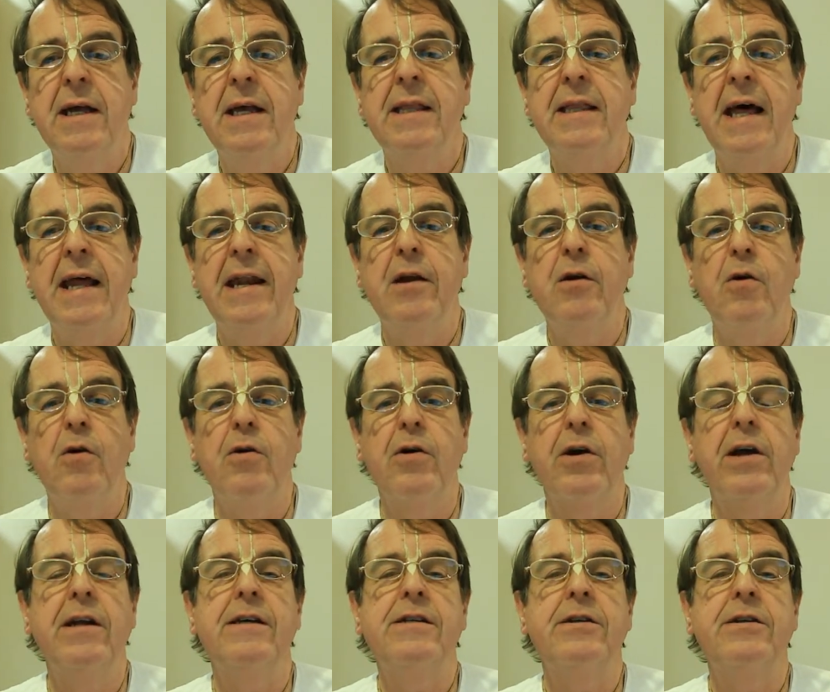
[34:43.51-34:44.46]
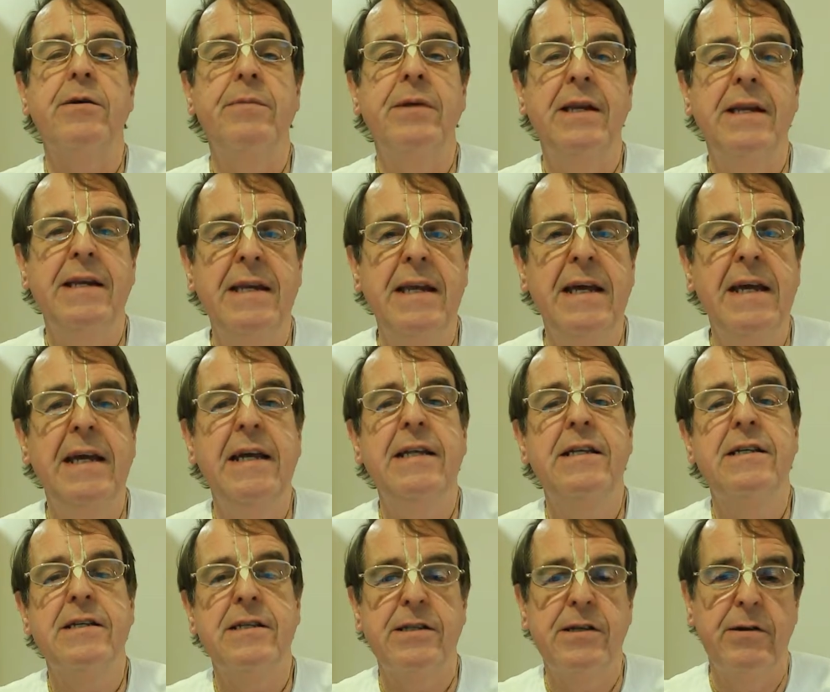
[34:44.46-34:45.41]
that an organism
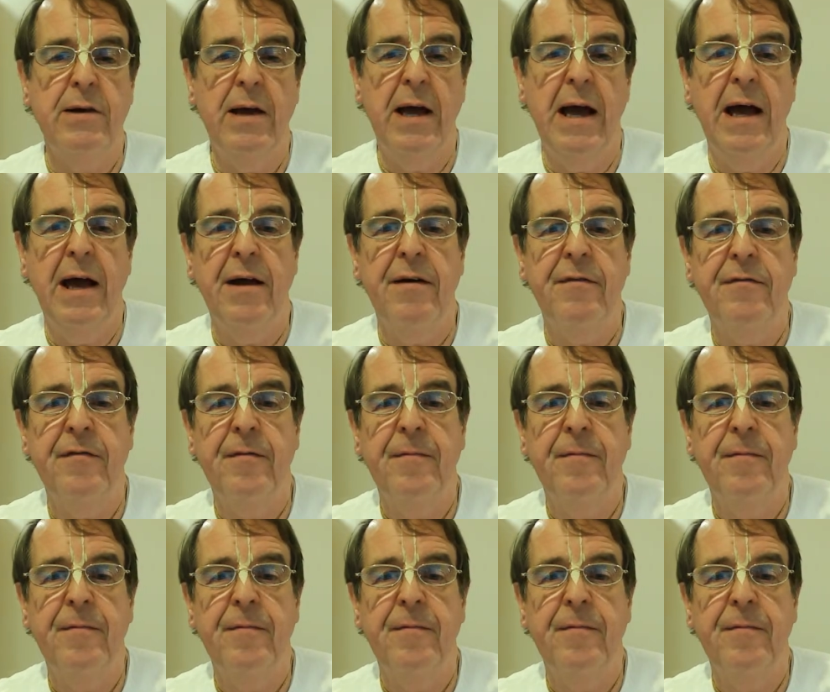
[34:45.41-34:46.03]
needs to have.